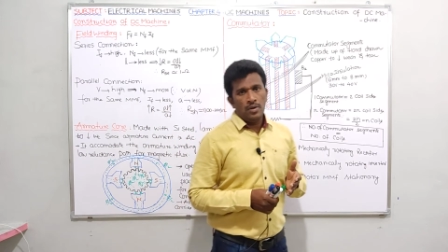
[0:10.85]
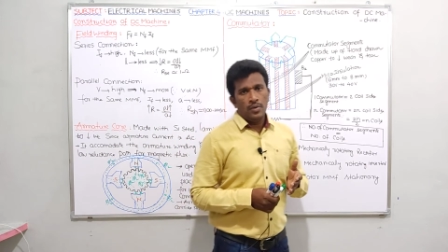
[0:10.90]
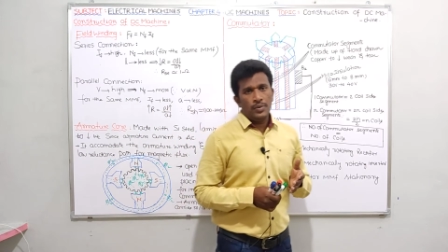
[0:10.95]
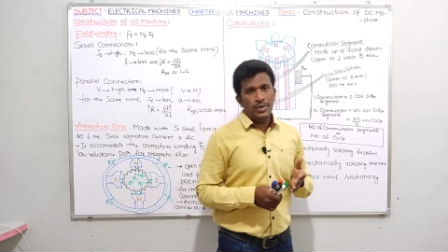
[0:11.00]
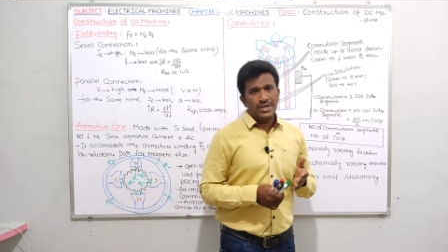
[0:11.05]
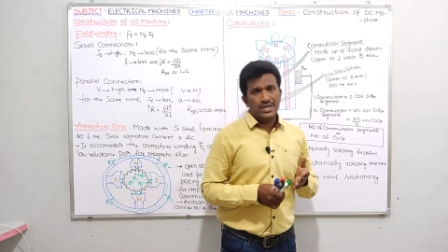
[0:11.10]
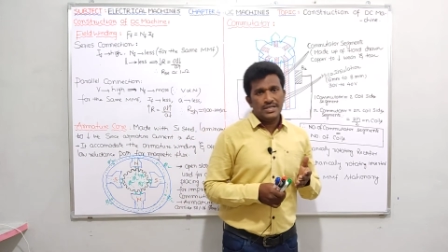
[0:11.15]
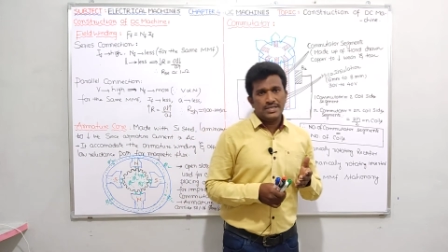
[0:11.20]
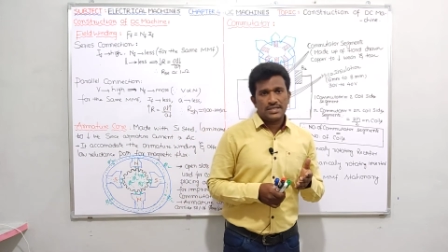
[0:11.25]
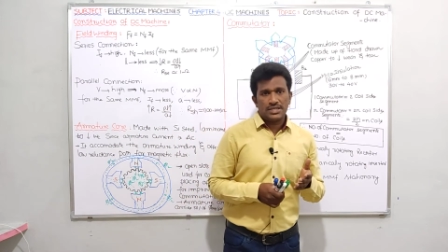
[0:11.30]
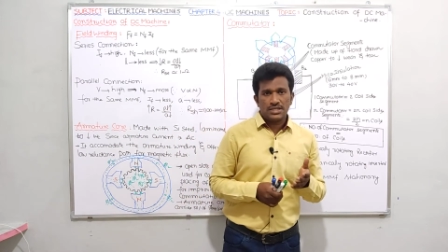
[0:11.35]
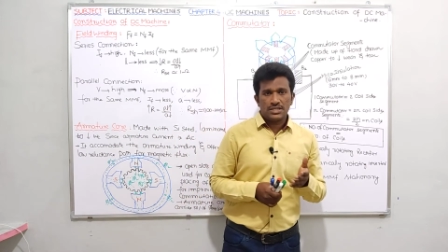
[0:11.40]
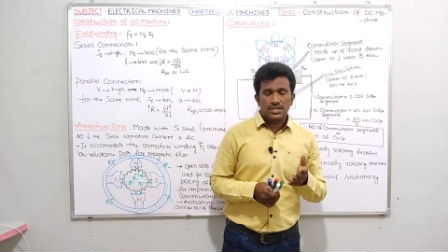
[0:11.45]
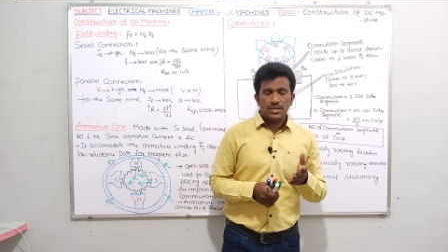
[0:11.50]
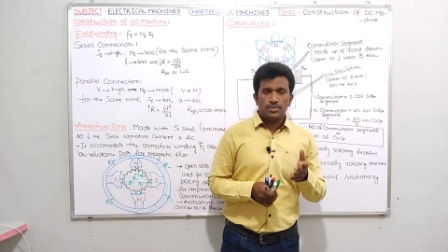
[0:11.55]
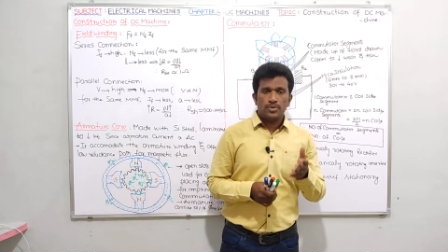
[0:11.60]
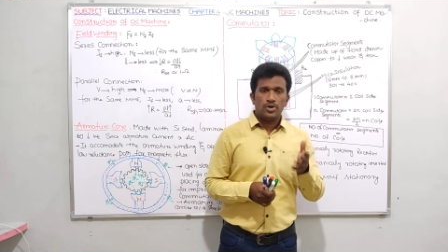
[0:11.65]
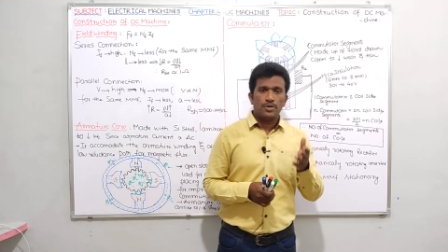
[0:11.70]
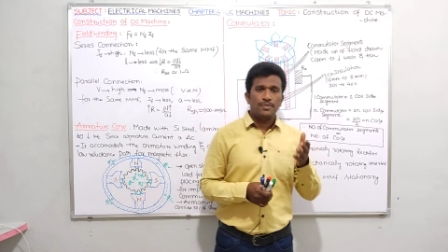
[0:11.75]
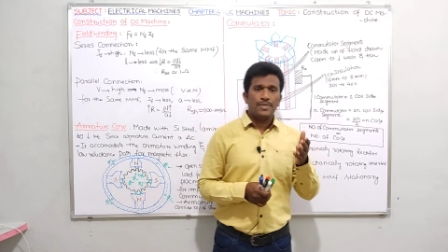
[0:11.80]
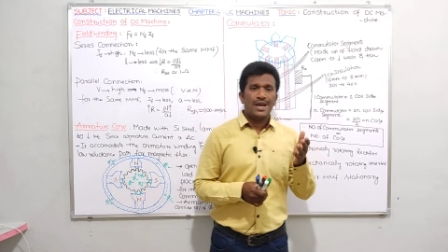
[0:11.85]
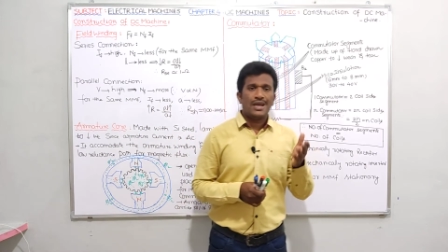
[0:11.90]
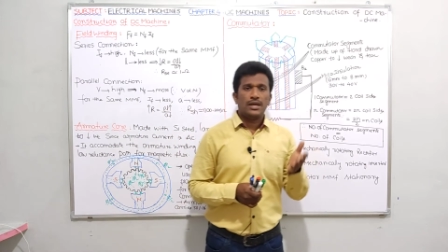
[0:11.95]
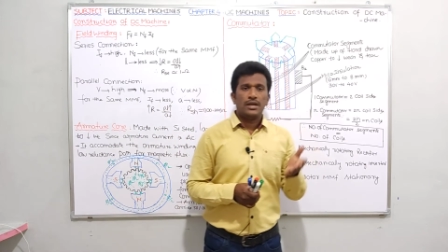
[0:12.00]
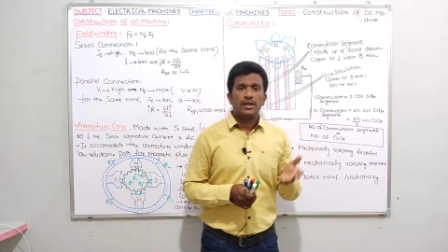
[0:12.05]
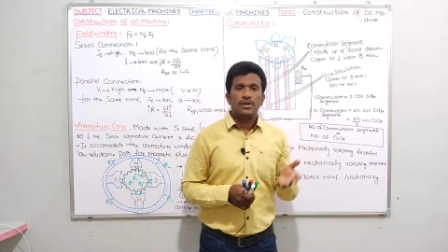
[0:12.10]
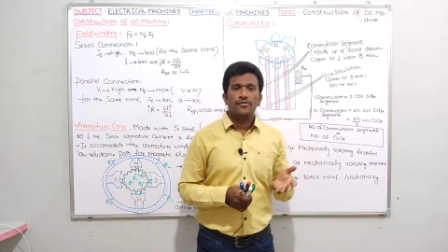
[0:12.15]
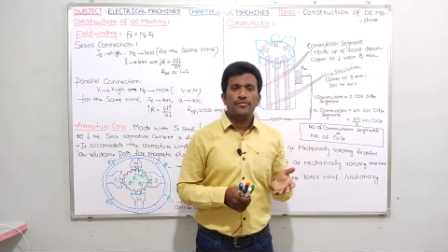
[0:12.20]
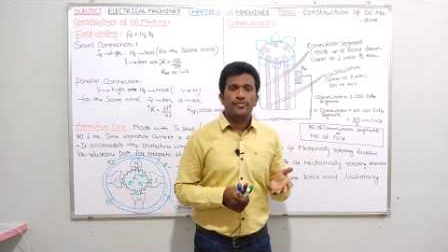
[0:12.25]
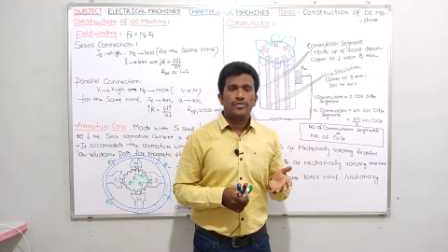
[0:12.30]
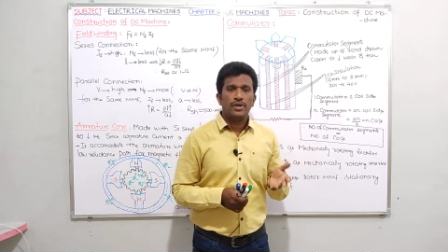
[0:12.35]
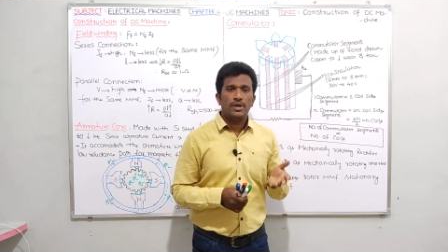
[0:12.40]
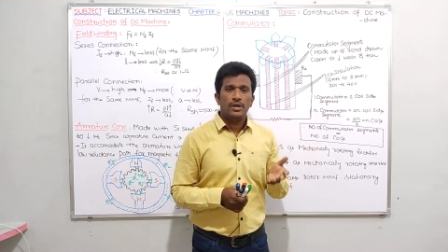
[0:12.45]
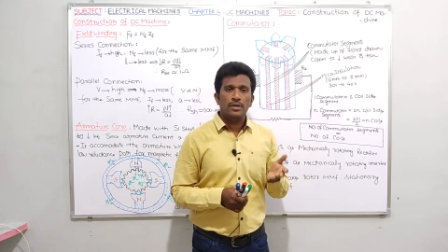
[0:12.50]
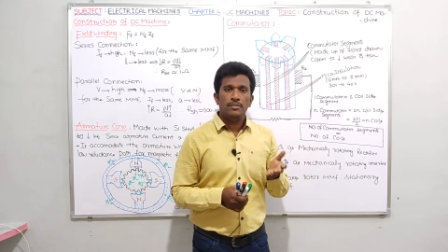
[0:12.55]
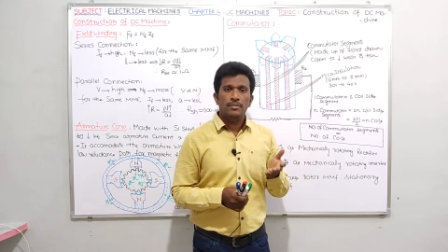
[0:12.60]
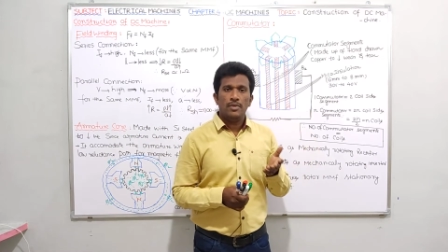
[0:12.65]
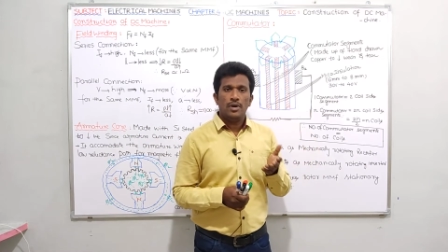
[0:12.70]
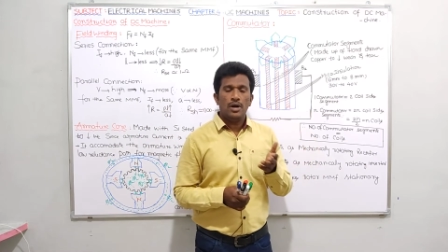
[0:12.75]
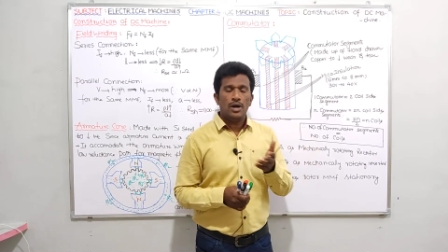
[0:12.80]
we discussed about magnetic
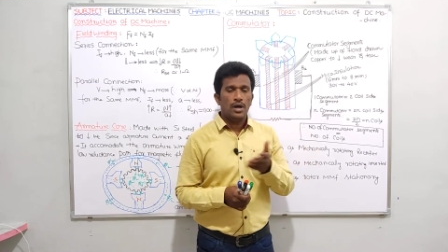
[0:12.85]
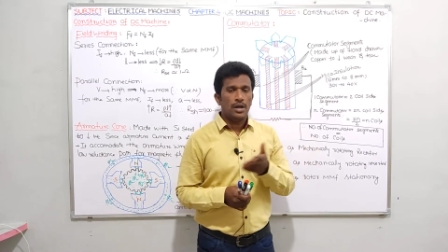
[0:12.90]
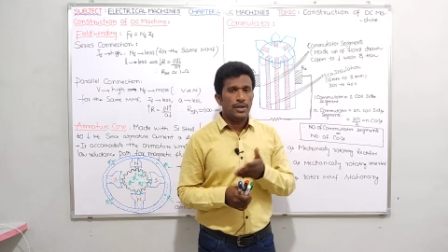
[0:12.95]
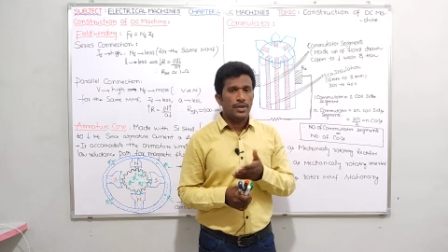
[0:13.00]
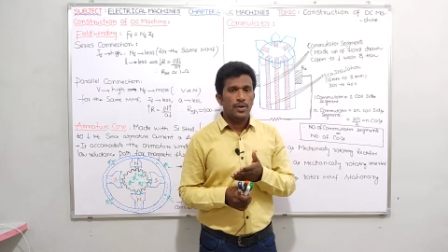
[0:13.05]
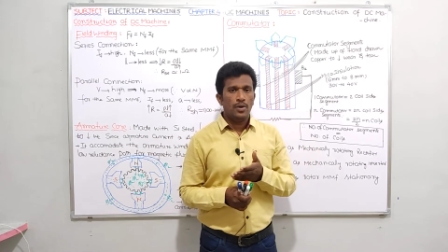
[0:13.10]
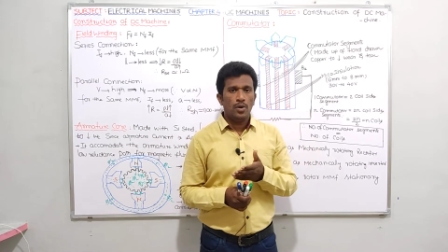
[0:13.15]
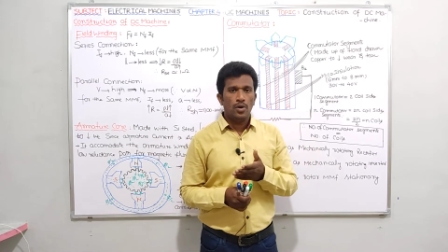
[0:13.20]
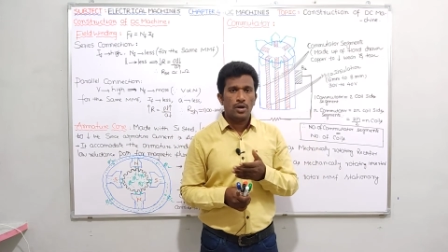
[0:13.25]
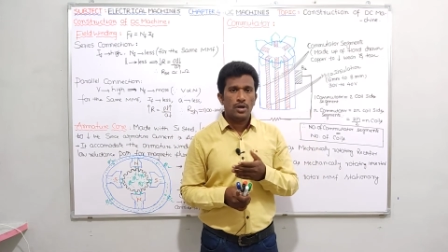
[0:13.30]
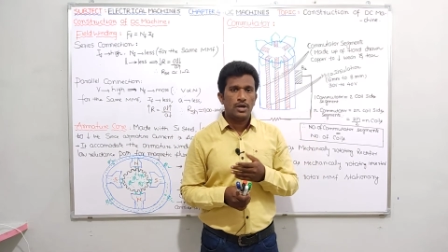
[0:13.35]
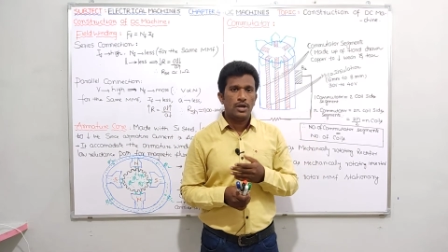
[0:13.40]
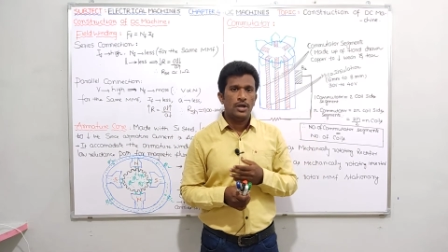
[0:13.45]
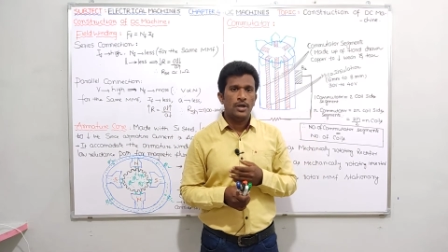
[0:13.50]
frame or yoke,